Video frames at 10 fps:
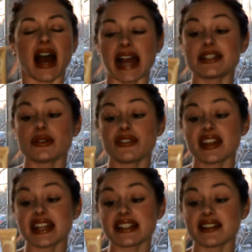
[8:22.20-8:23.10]
I do
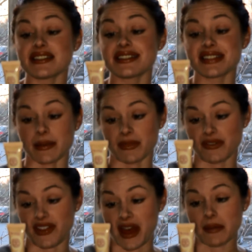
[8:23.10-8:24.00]
think it does some
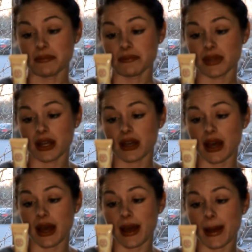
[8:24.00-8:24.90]
of them.
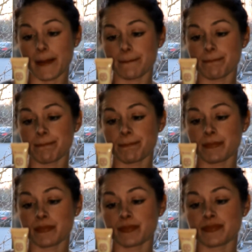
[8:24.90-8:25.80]

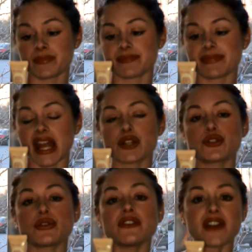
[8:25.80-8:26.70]
I
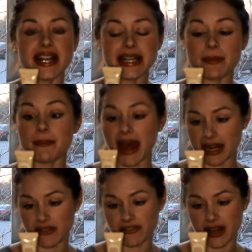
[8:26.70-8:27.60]
do find it
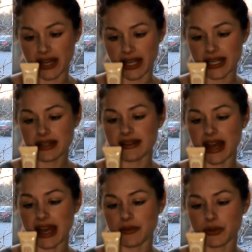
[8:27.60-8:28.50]
mattifying,
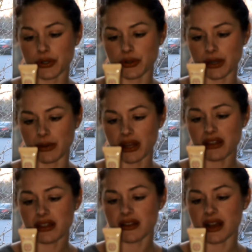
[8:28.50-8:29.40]
that I would agree
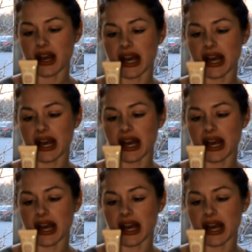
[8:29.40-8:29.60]
with.